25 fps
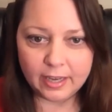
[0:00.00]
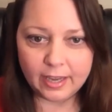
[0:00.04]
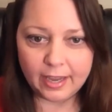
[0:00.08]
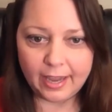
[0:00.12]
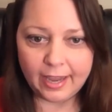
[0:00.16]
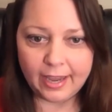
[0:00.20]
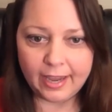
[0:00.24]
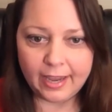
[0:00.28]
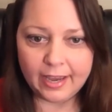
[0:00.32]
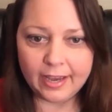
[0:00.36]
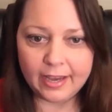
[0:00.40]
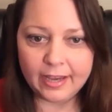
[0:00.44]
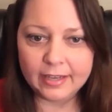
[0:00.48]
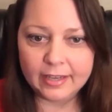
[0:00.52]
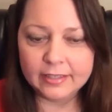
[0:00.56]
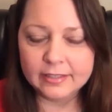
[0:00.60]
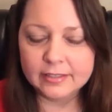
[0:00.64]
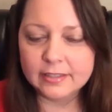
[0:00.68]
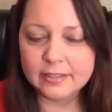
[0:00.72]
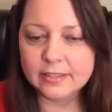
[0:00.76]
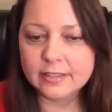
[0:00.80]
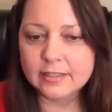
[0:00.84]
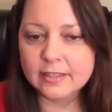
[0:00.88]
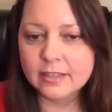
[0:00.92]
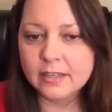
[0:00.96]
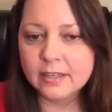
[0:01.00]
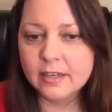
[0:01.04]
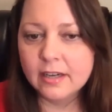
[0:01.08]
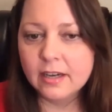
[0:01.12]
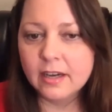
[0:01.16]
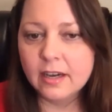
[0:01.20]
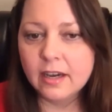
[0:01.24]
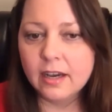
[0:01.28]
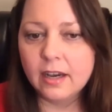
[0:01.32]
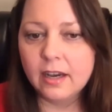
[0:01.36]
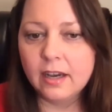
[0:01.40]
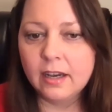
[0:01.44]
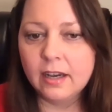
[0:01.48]
at,
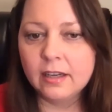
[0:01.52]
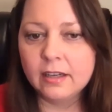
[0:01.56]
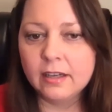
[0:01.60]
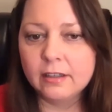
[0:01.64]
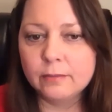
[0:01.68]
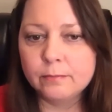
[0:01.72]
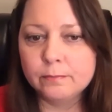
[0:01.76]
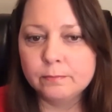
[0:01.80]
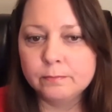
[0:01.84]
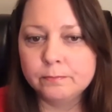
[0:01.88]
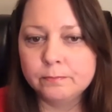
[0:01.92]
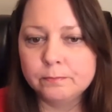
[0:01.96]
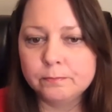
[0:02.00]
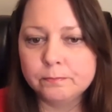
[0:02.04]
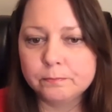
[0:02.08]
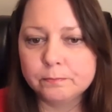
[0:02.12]
I